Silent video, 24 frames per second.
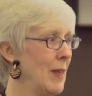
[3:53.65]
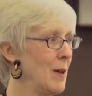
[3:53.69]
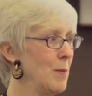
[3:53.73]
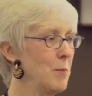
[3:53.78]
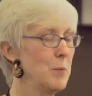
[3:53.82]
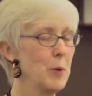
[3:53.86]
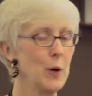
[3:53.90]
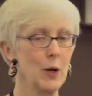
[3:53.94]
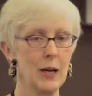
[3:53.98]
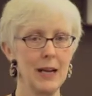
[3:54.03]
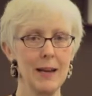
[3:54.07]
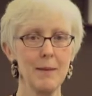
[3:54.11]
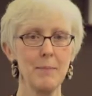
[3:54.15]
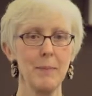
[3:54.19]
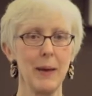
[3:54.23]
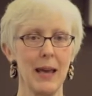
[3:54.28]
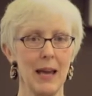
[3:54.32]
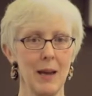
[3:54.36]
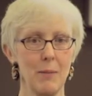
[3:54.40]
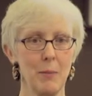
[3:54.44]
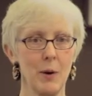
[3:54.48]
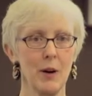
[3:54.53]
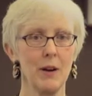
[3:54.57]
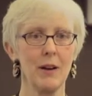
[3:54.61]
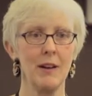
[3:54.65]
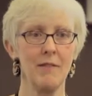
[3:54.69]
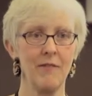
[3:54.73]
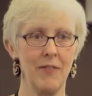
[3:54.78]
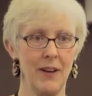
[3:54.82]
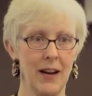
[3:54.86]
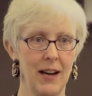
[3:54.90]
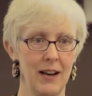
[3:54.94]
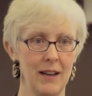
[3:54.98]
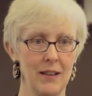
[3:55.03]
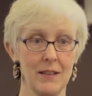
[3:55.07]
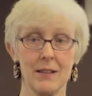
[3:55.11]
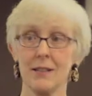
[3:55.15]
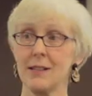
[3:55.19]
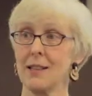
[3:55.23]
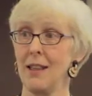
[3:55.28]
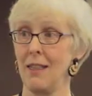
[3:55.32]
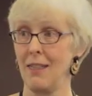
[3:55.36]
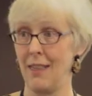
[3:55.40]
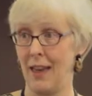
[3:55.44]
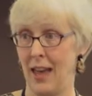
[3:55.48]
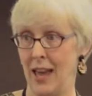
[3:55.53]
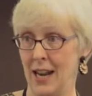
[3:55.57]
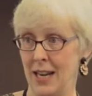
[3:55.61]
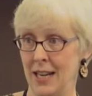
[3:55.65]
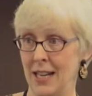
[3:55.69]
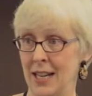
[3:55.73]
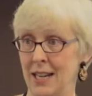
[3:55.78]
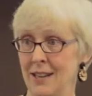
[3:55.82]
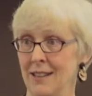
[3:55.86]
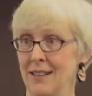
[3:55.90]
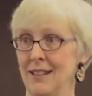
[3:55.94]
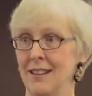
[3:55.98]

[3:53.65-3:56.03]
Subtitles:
putting paper in files, then